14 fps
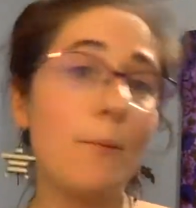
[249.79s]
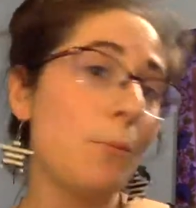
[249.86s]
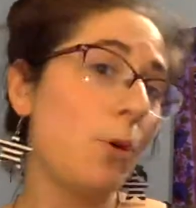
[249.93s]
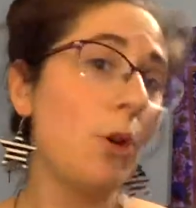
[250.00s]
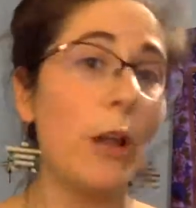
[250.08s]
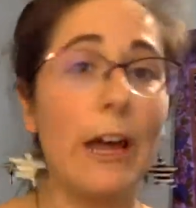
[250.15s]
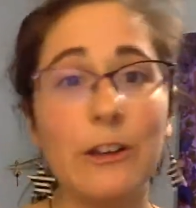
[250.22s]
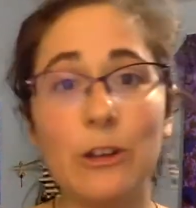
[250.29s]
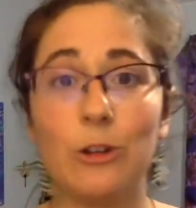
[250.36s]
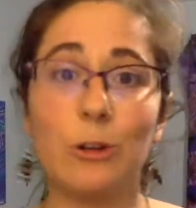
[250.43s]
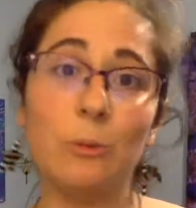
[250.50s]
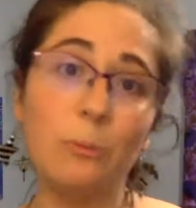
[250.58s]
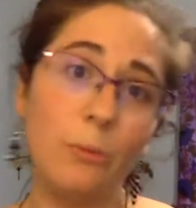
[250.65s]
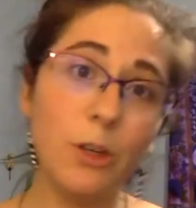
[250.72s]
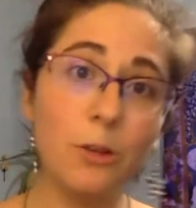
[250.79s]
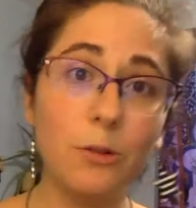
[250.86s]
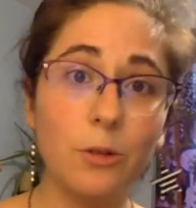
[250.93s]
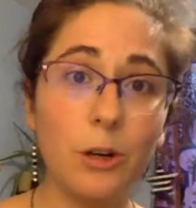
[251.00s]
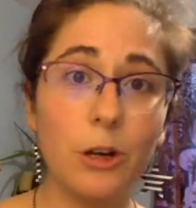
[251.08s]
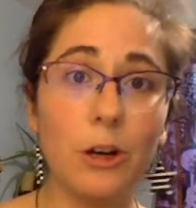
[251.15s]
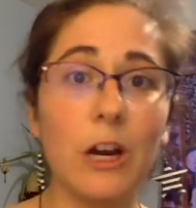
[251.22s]
pull out your
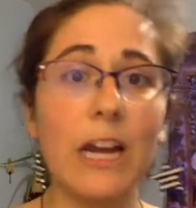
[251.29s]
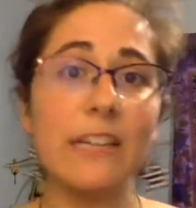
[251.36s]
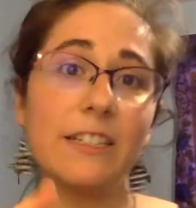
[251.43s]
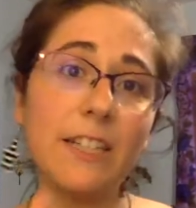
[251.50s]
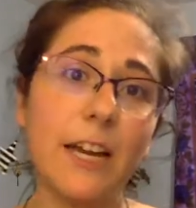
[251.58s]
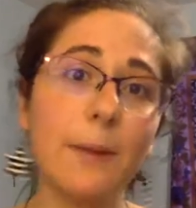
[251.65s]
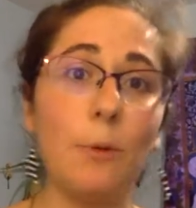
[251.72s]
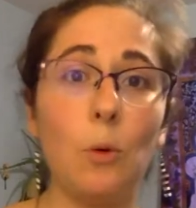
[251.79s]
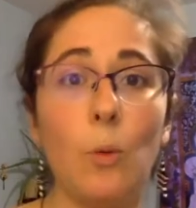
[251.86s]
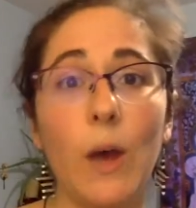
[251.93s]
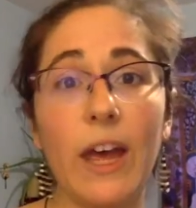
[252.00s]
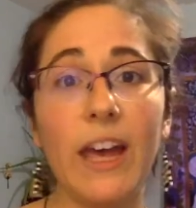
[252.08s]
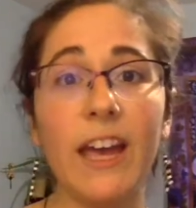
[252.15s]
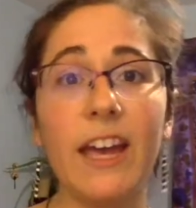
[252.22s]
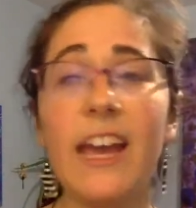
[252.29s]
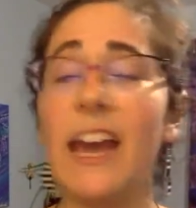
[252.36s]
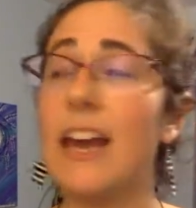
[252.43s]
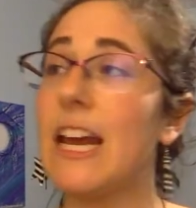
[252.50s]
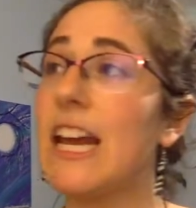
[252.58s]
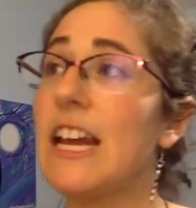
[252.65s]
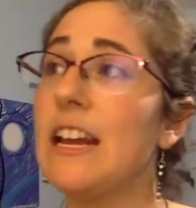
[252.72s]
computer and type away
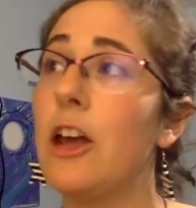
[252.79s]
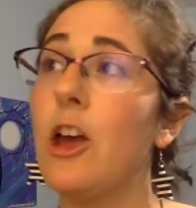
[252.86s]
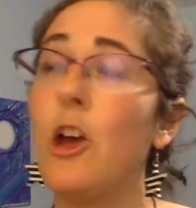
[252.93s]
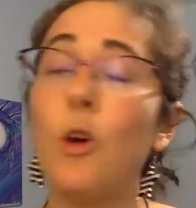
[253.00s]
and